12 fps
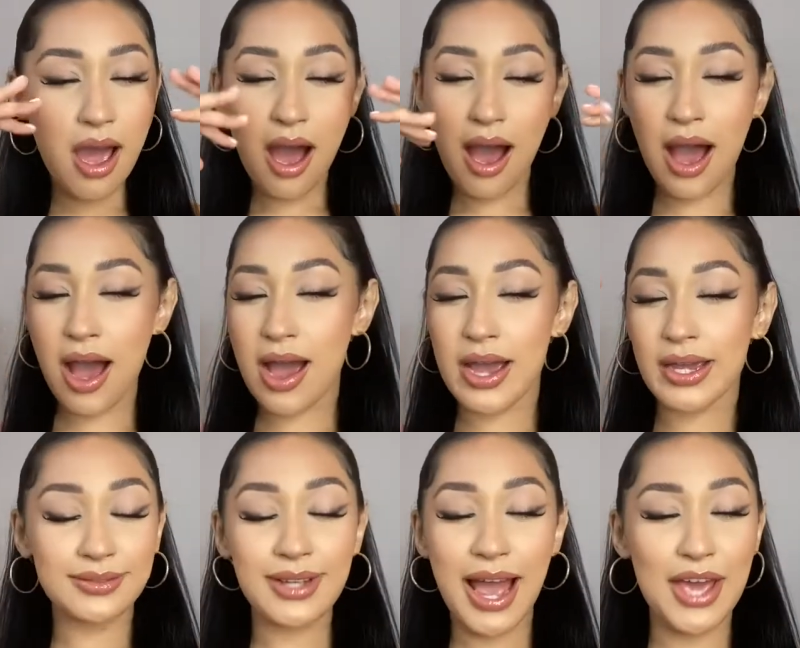eye.
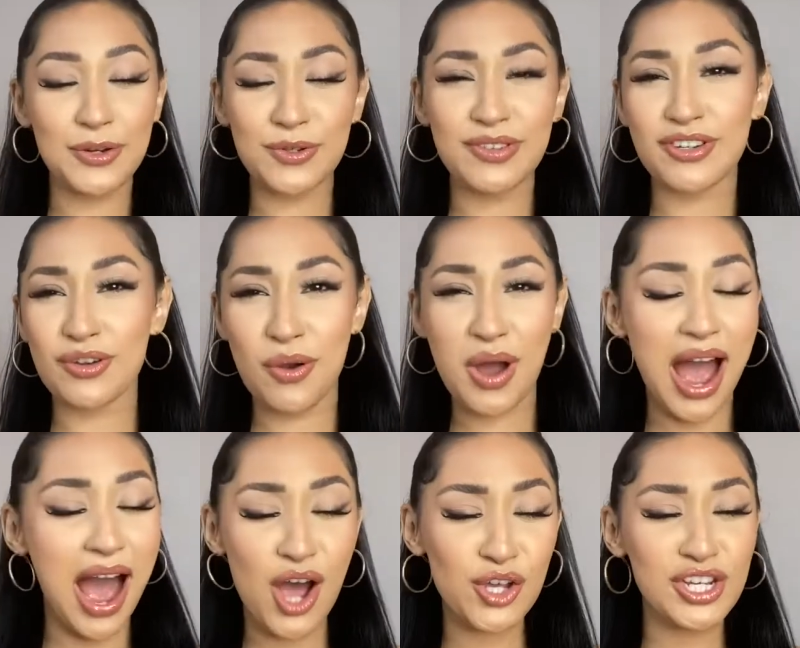I don't even know
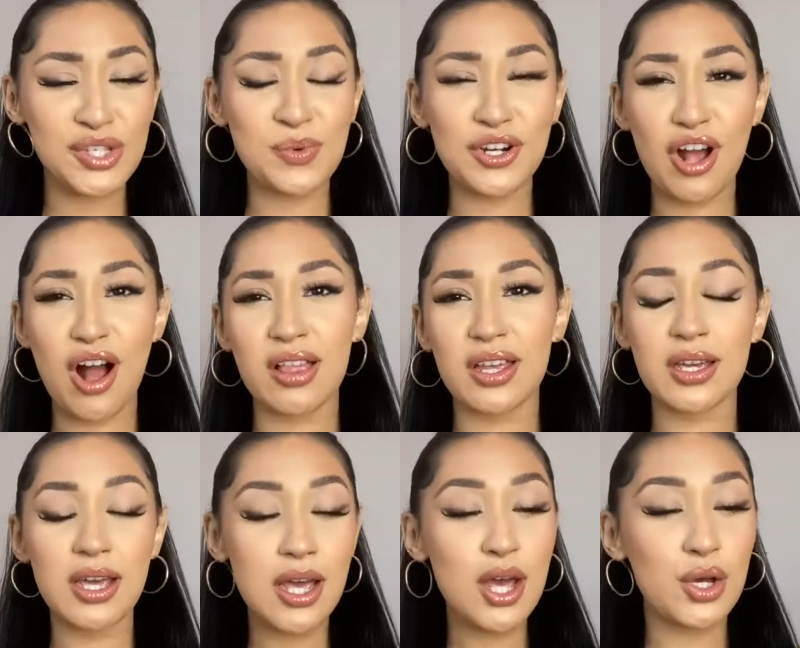how you guys want to call it,
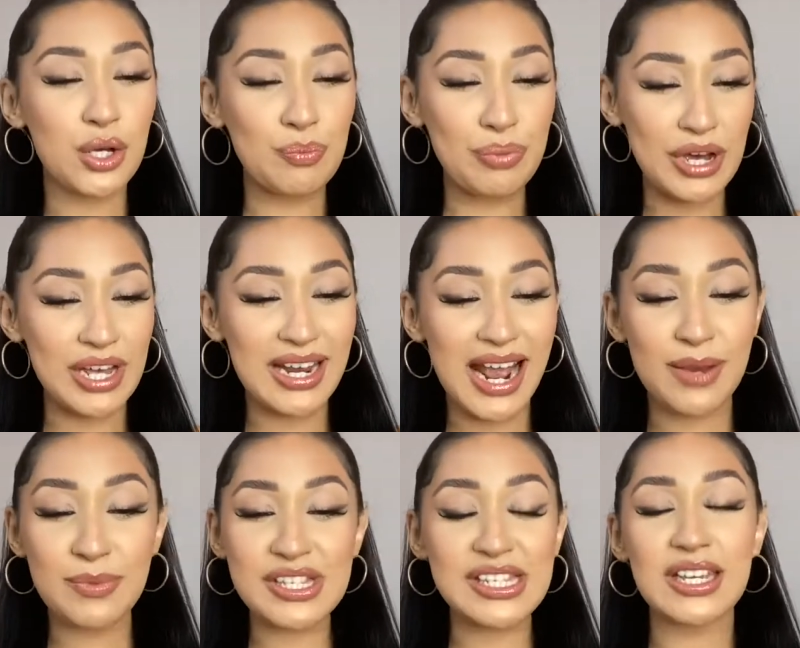but I've
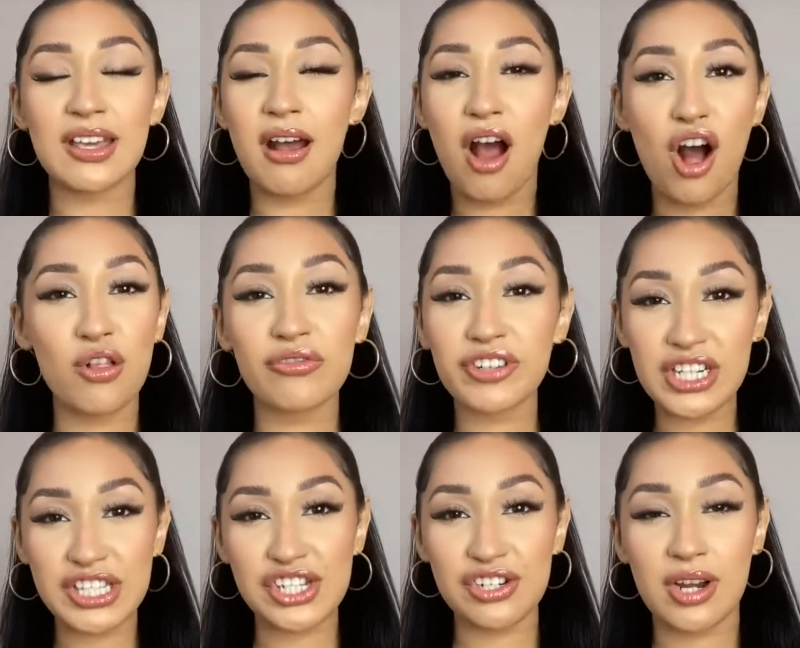been seeing it all over
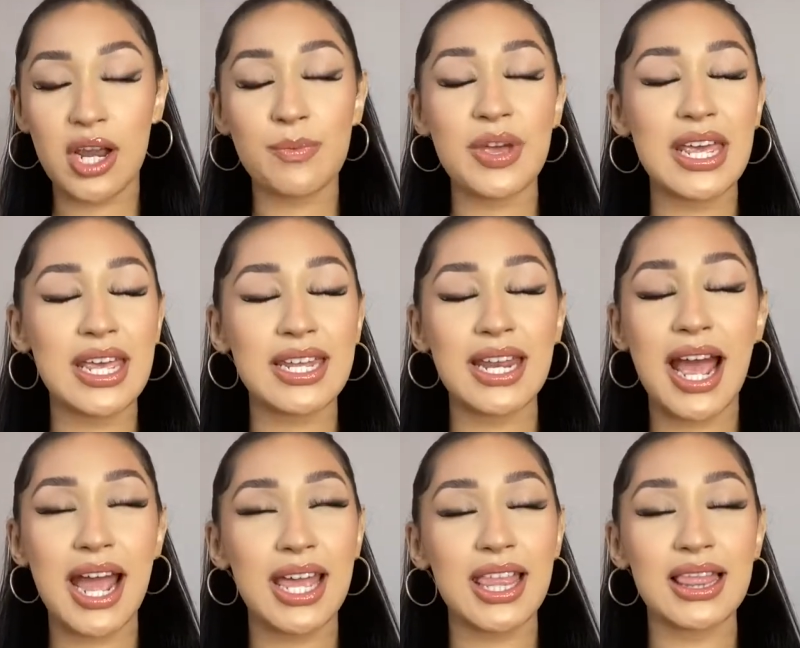Instagram and
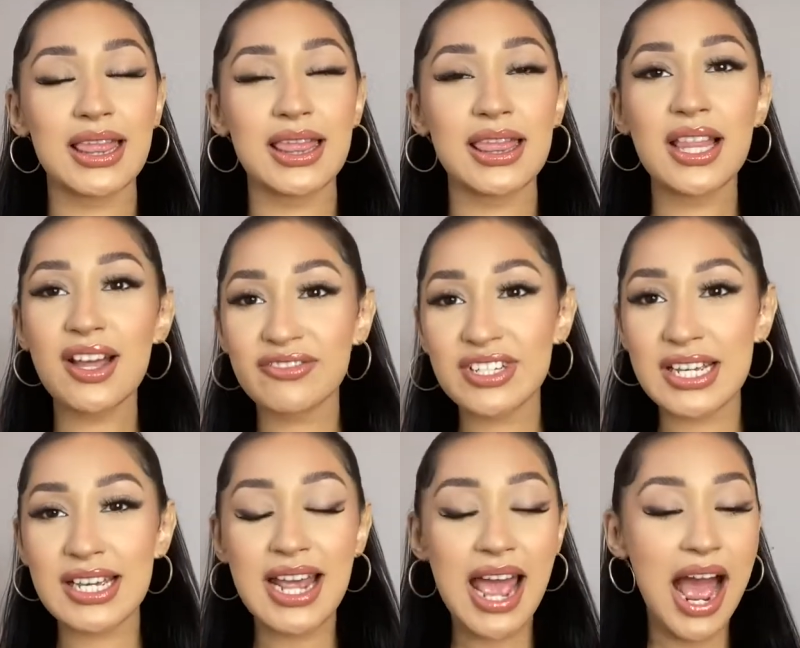I loved
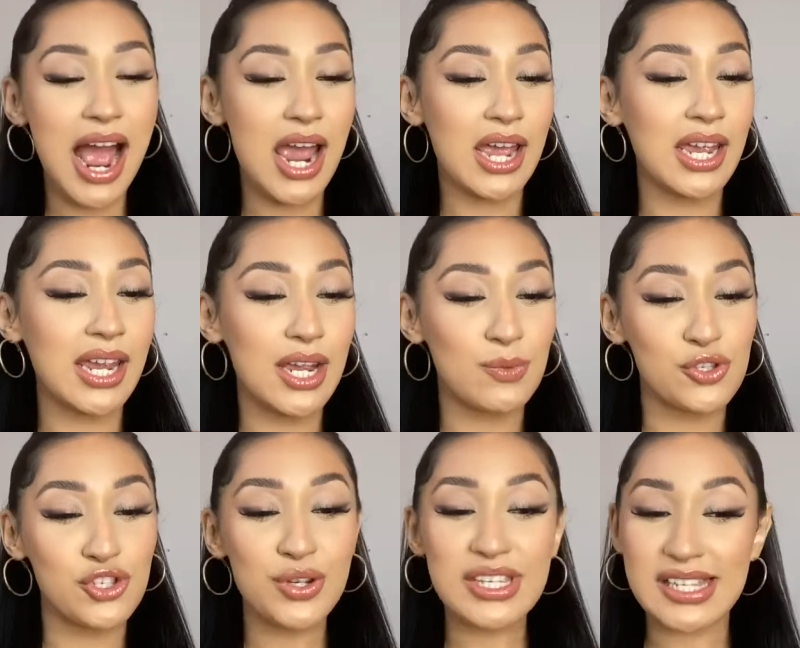it. I am
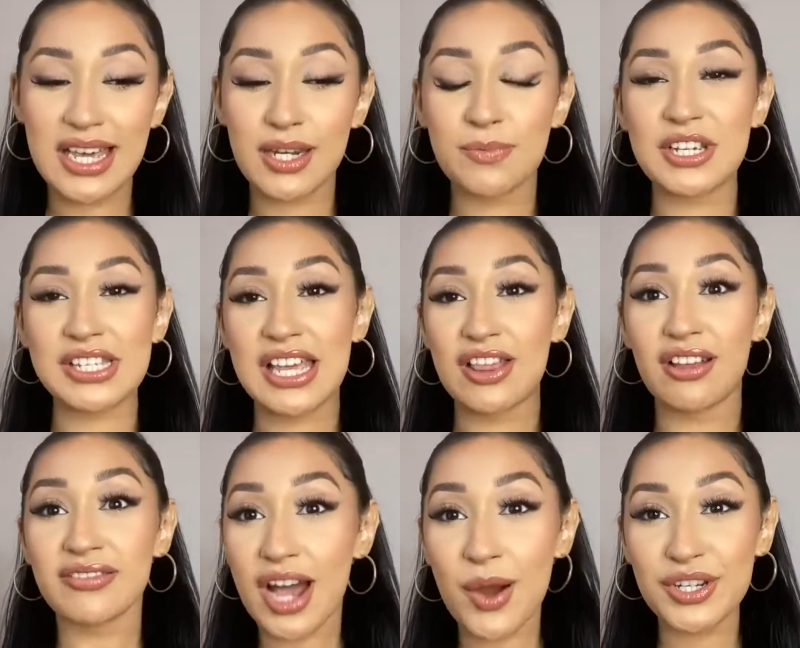so excited because I loved
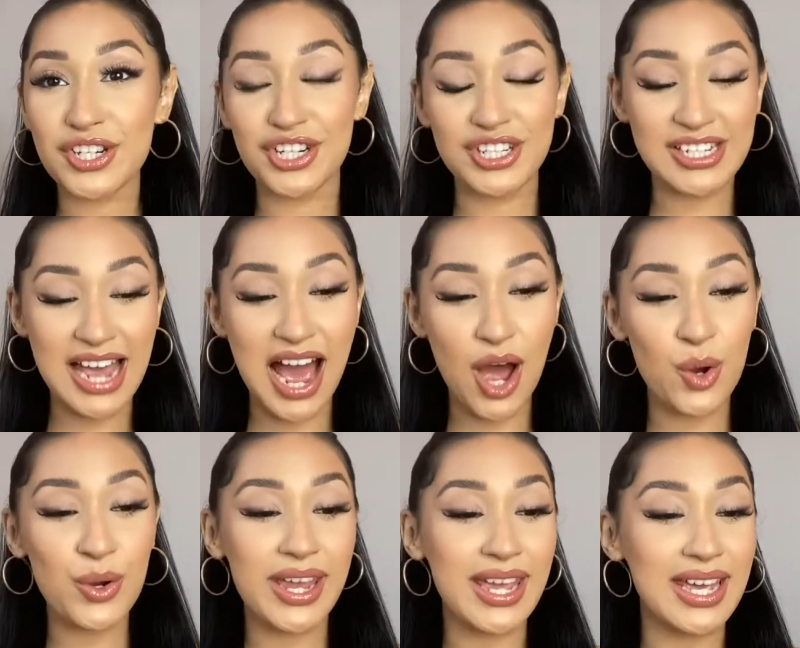how it turned out,
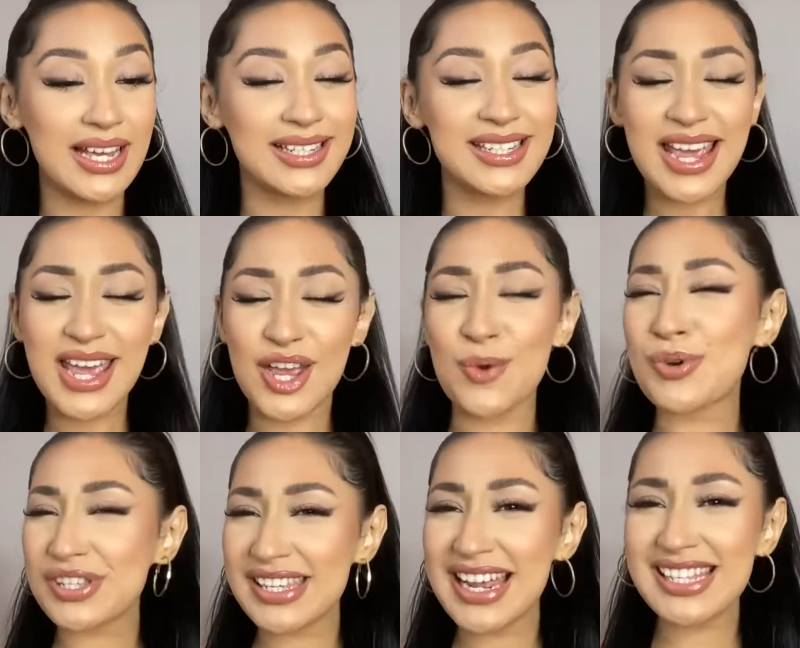and it
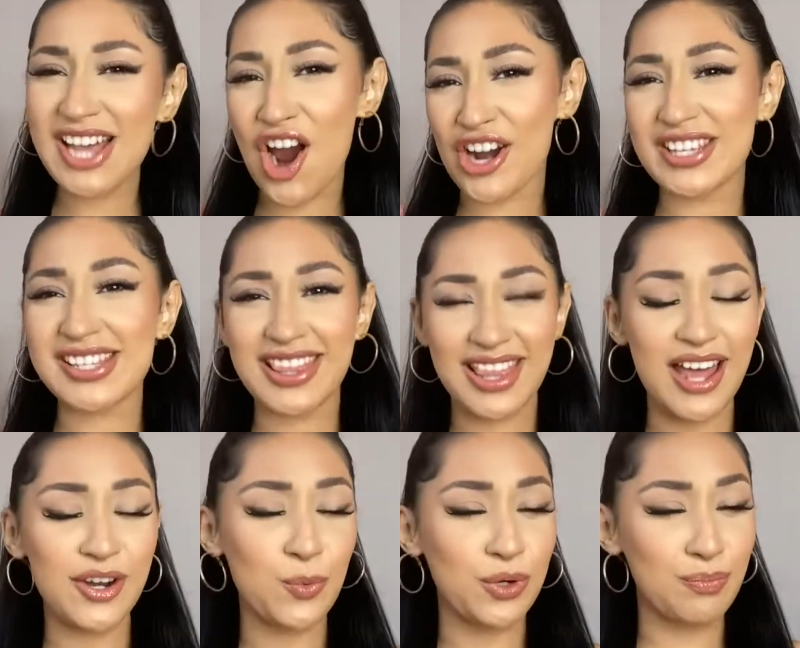wasn't as hard as I thought
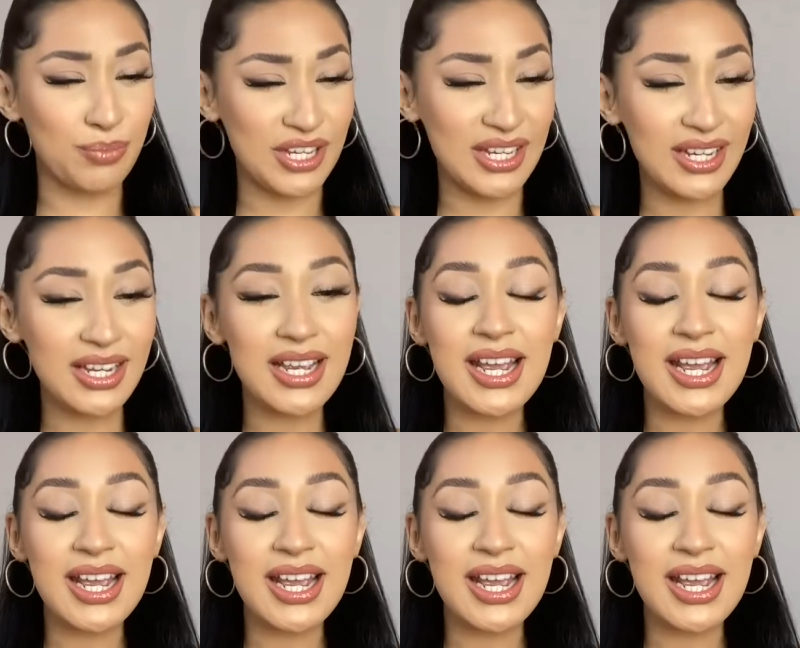it would be.